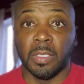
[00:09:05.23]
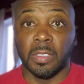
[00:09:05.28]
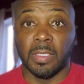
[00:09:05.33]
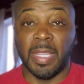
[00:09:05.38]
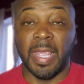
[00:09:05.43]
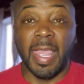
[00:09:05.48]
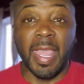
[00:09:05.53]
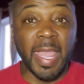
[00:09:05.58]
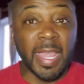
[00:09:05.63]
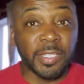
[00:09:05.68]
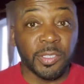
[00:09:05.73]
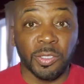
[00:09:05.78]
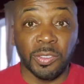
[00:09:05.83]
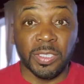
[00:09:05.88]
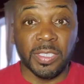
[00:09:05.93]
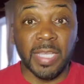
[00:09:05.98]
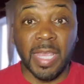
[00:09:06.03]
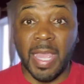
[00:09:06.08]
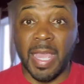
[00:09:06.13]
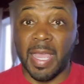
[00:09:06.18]
They
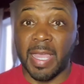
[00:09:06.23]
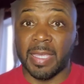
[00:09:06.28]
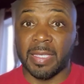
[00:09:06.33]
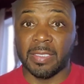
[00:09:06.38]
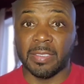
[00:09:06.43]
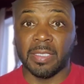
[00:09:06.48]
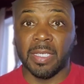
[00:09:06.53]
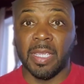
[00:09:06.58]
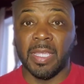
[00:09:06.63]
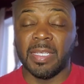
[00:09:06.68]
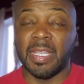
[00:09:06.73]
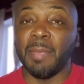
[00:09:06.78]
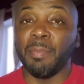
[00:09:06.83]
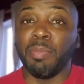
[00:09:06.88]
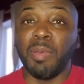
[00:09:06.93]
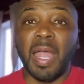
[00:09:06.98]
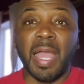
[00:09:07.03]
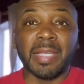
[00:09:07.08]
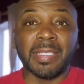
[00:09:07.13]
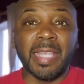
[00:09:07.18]
exercised. They
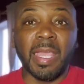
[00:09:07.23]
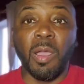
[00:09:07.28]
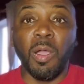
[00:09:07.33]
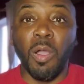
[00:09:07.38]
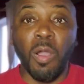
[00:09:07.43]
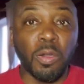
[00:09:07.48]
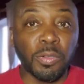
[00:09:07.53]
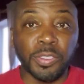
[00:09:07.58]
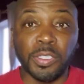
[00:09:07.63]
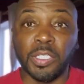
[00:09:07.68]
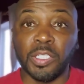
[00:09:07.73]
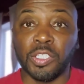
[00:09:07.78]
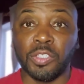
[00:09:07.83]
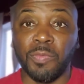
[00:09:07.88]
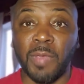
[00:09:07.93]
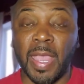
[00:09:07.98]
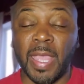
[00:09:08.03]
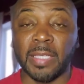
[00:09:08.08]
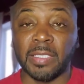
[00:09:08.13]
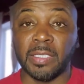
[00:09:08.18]
blocked out all the
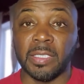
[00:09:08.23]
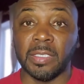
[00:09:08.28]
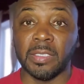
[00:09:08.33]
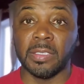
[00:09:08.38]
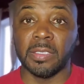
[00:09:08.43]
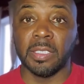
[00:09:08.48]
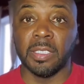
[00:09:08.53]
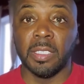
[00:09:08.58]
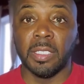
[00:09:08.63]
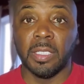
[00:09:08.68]
distractions.